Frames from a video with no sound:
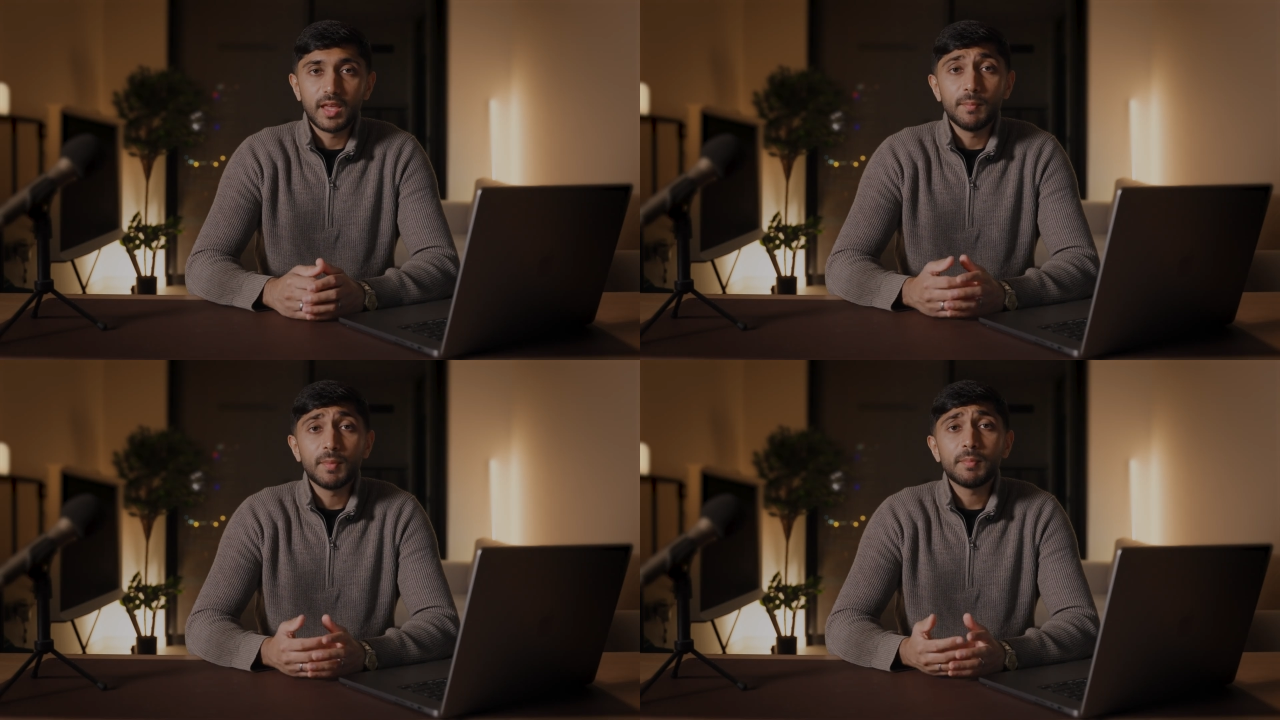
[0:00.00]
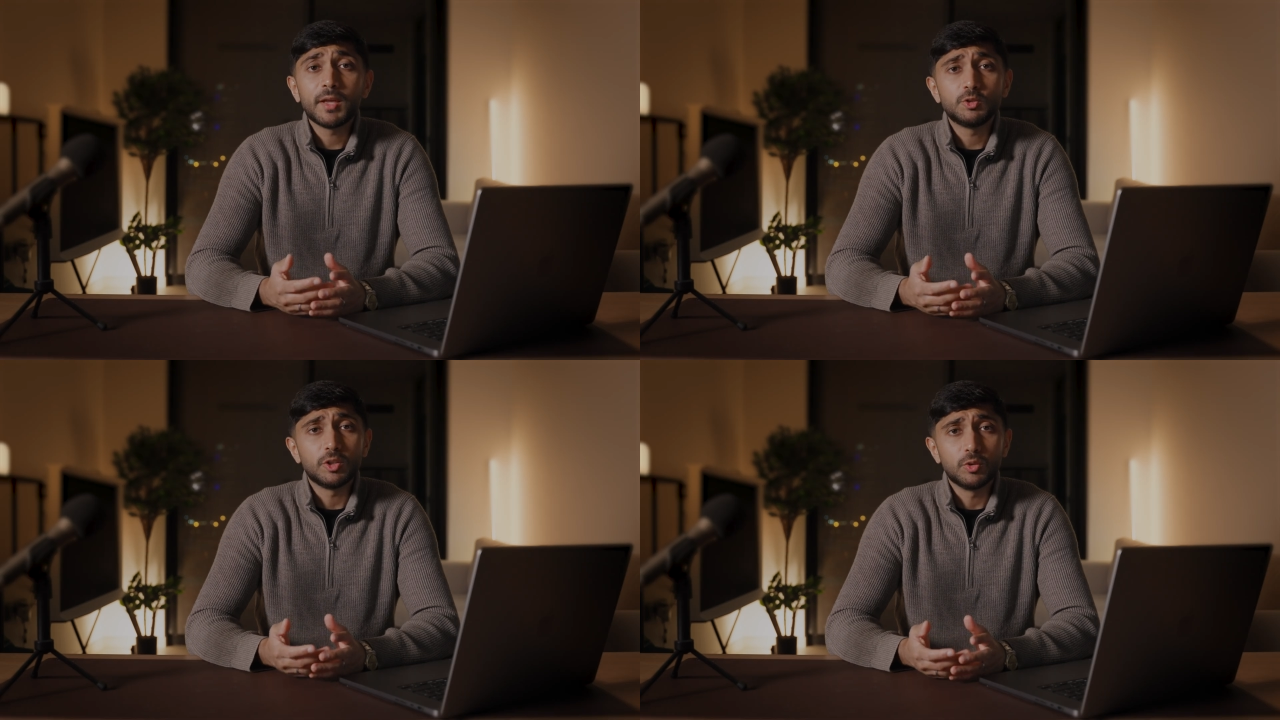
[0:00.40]
In my
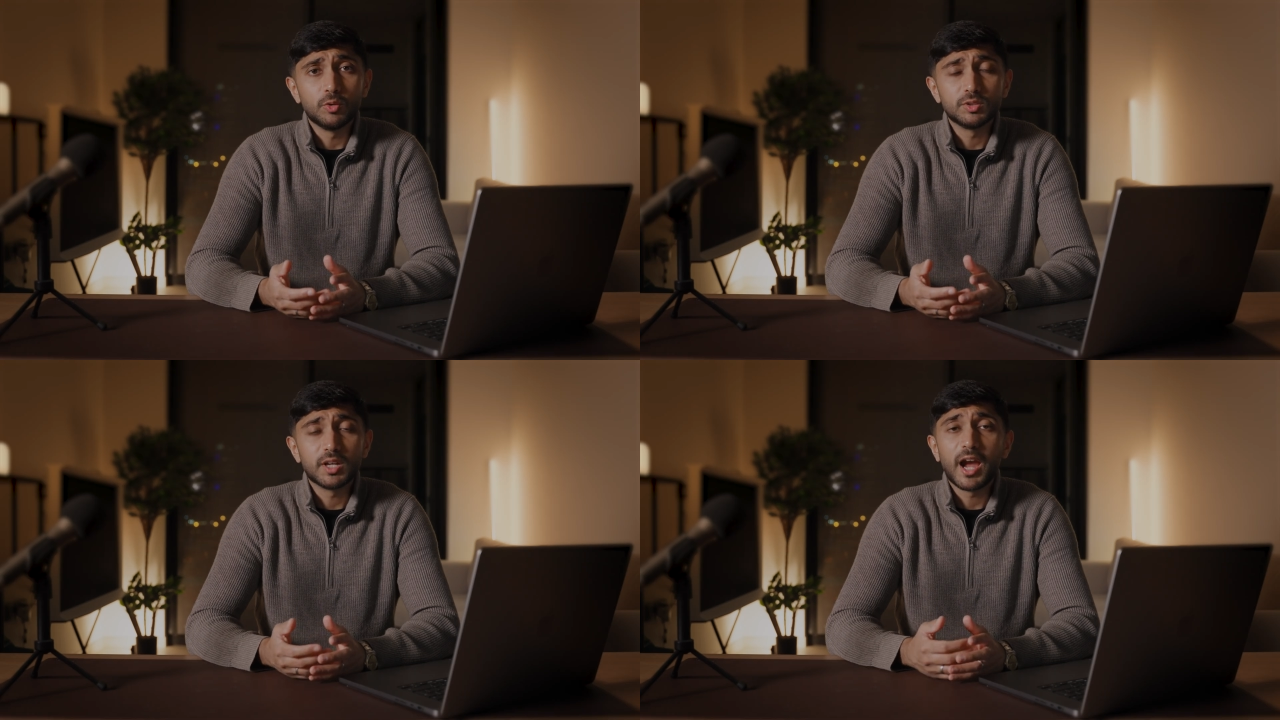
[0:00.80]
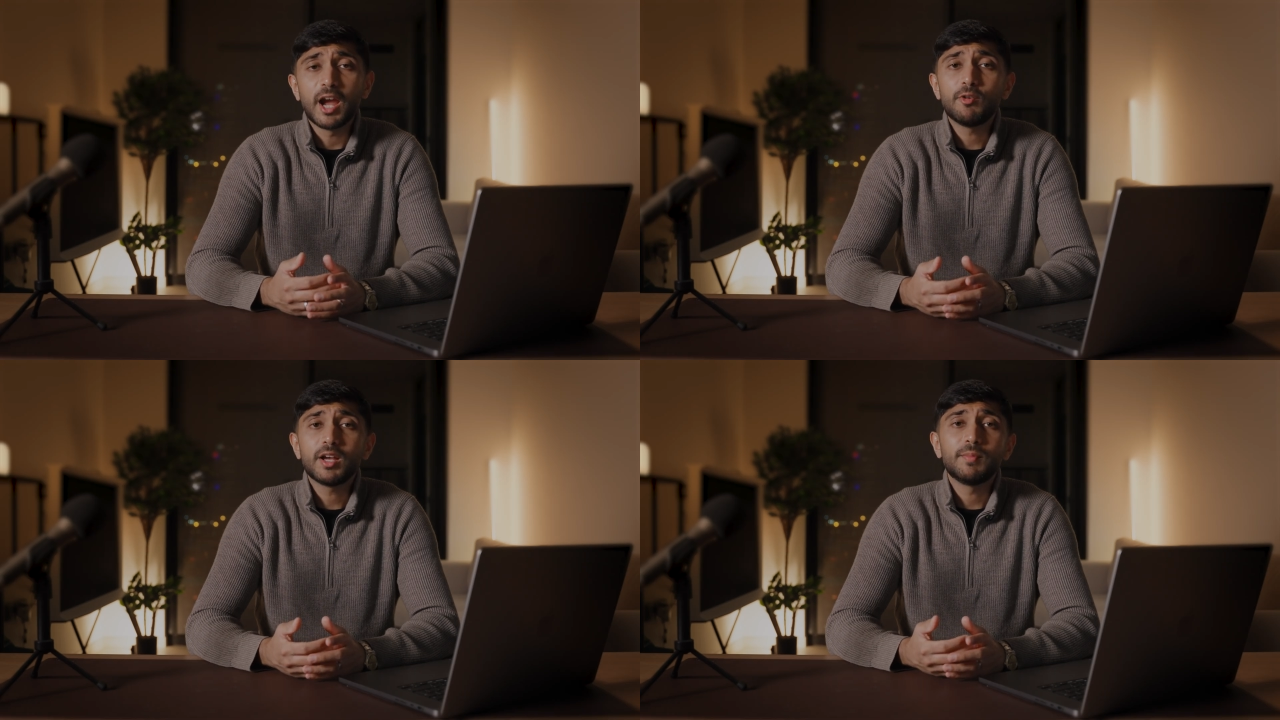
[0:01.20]
mentoring course,
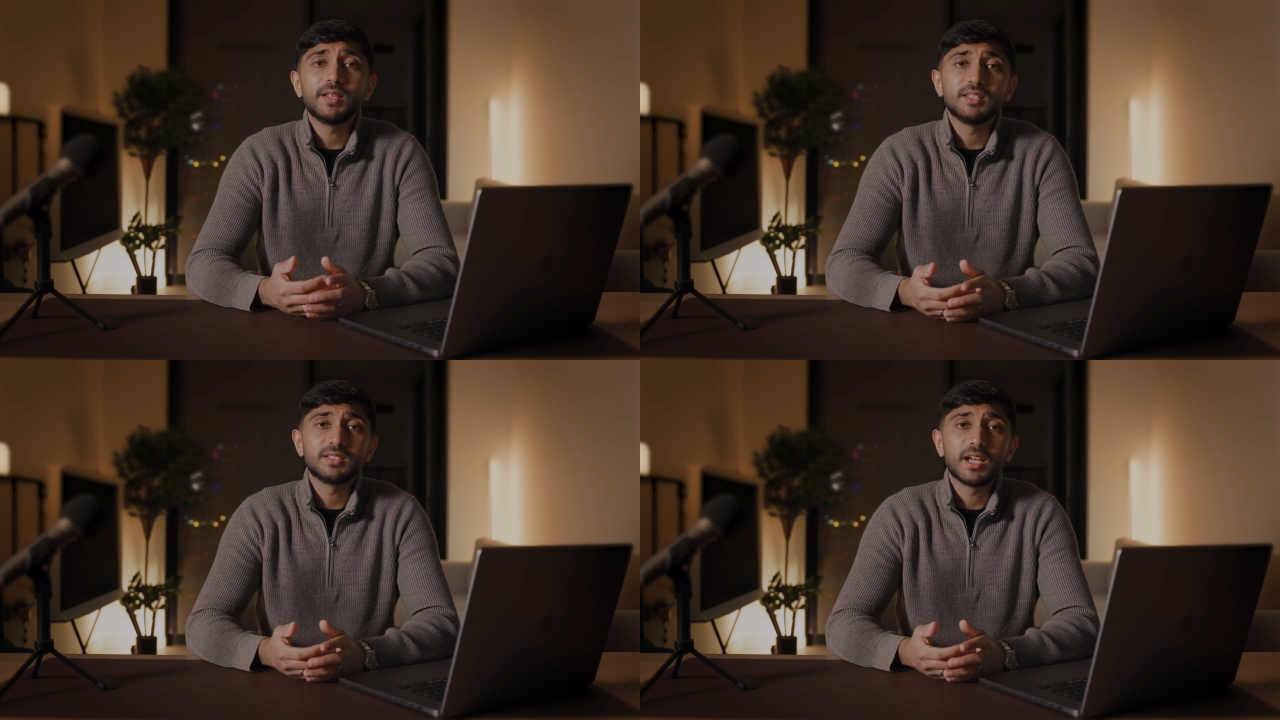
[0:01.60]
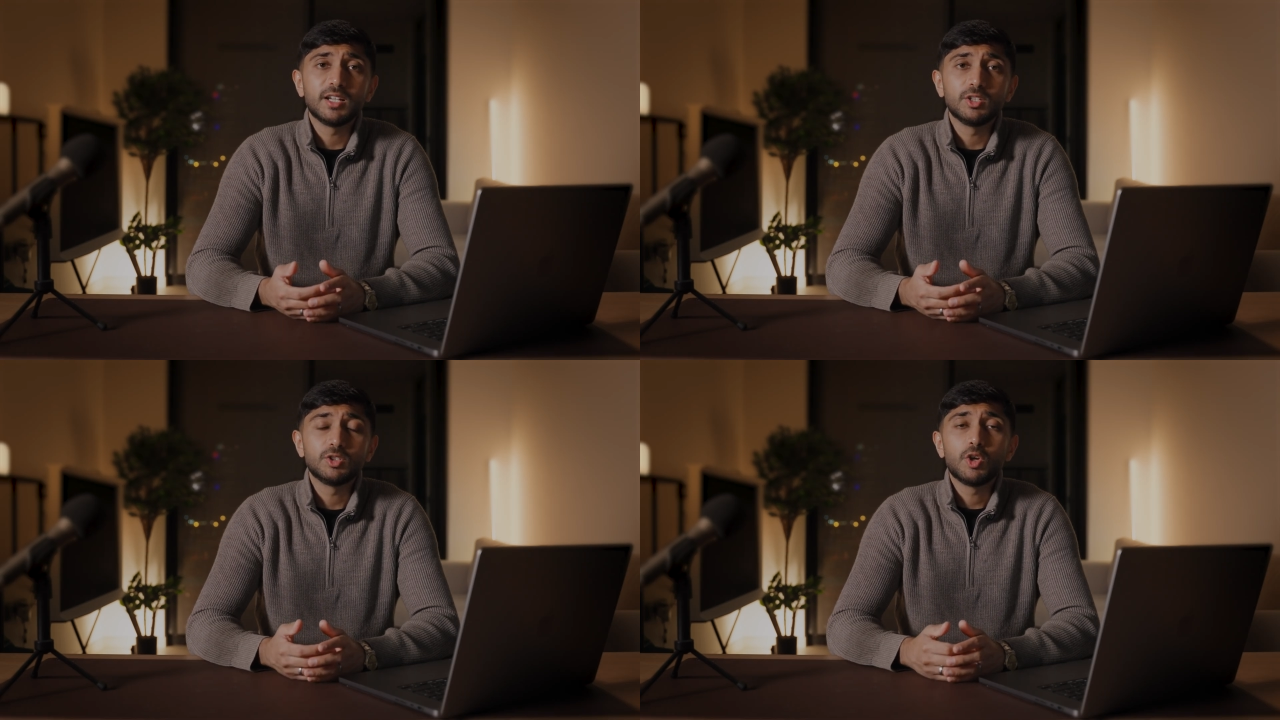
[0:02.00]
I recommend
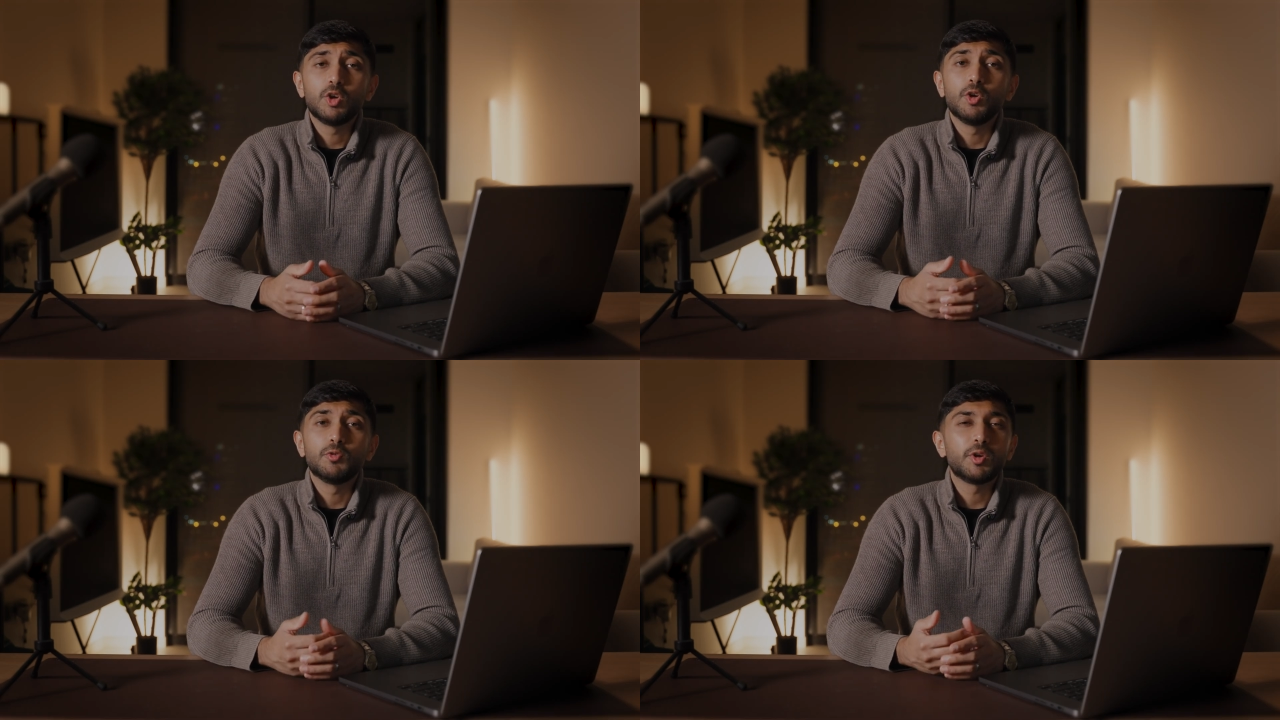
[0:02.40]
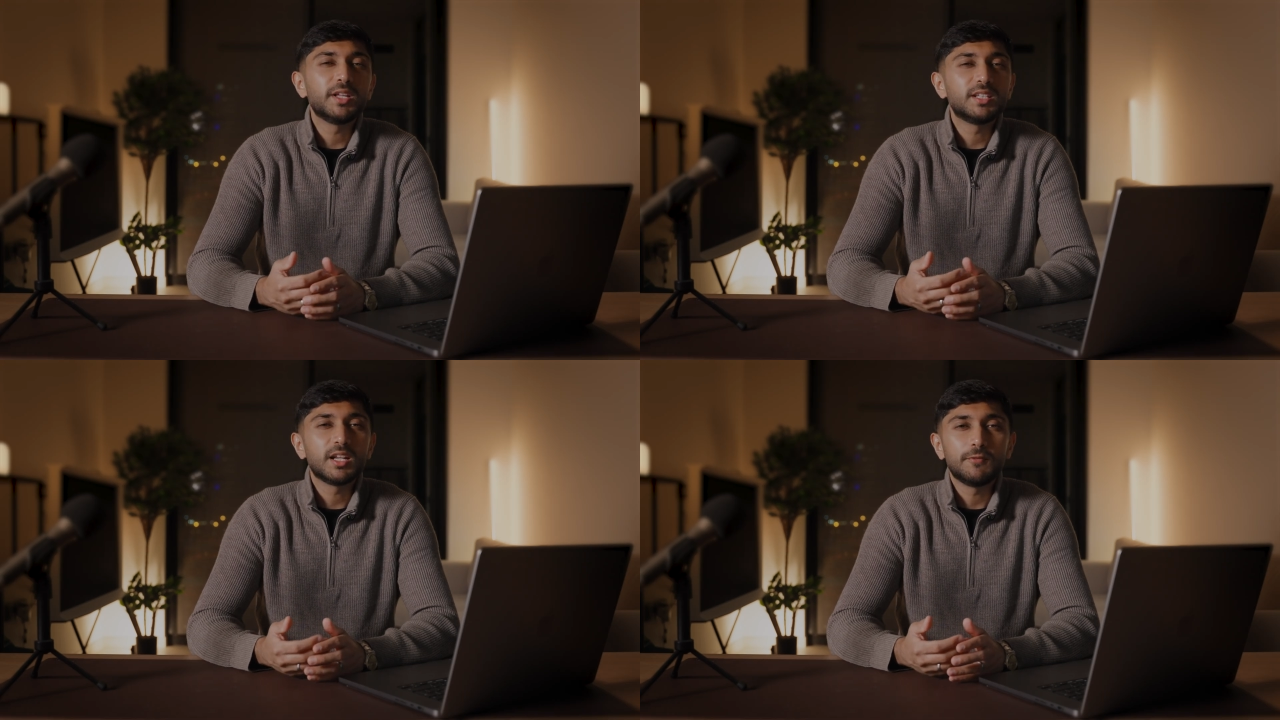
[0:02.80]
designers who have
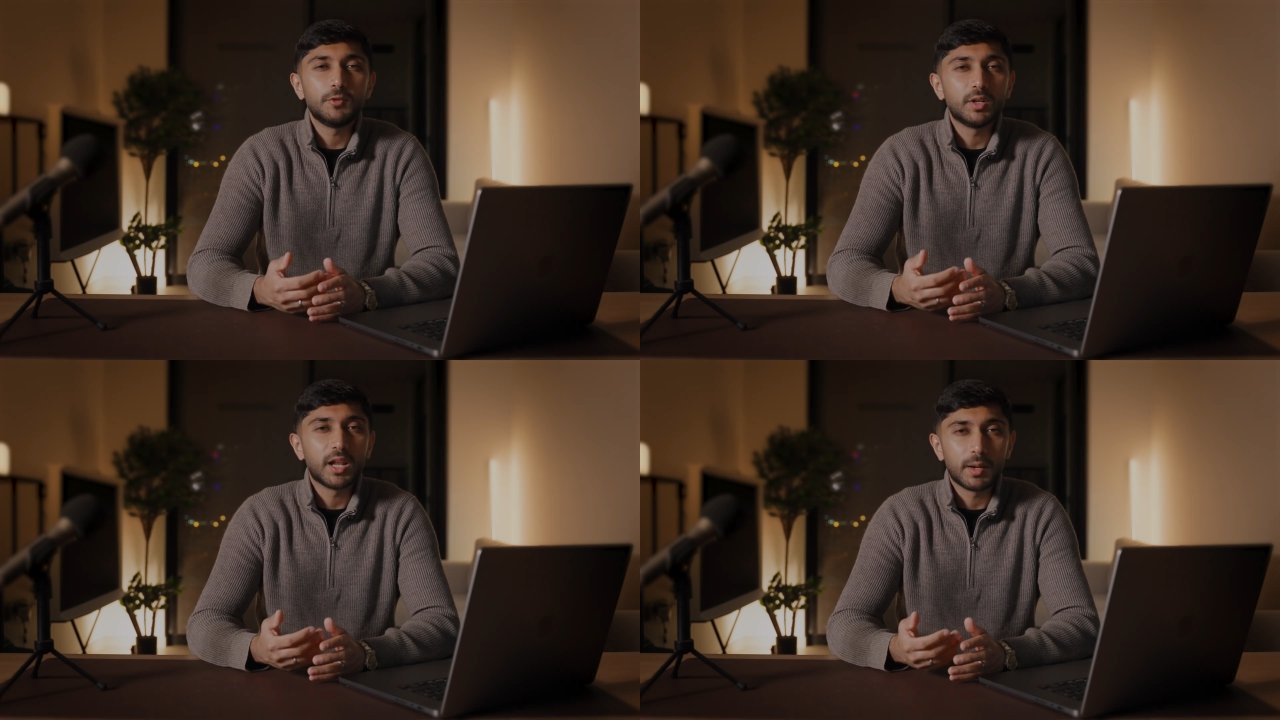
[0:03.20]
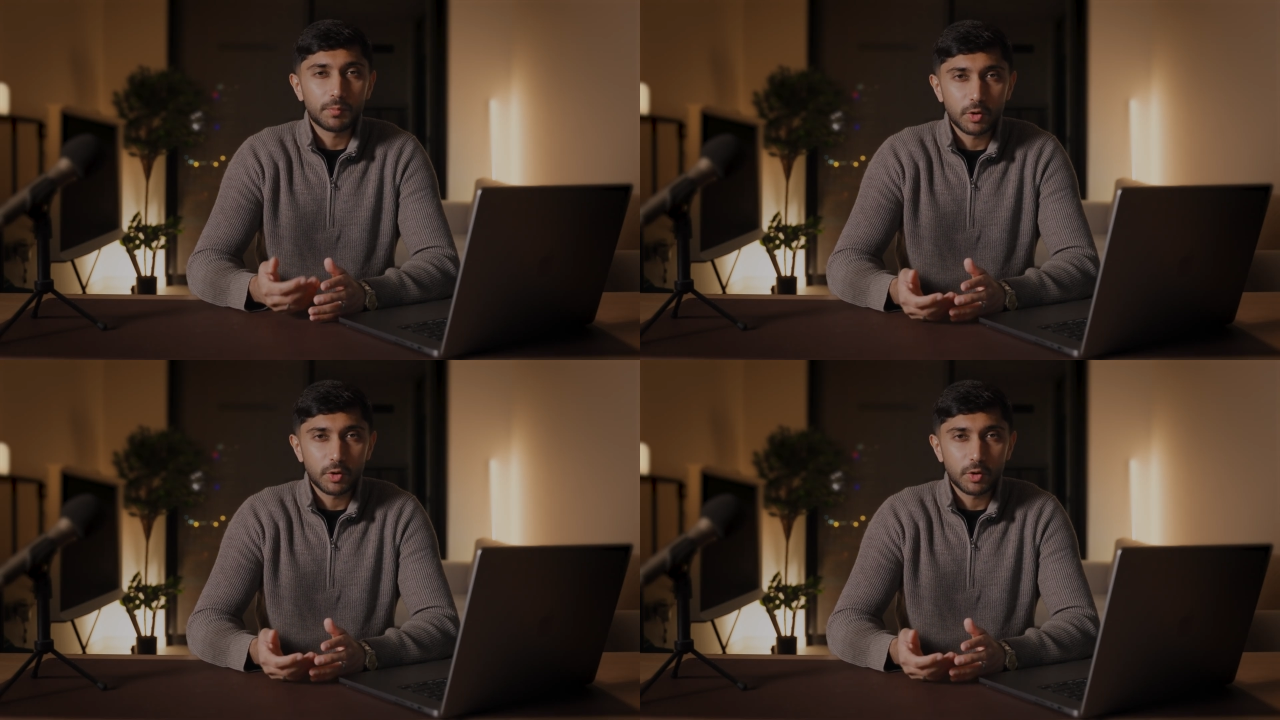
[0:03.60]
already done a few client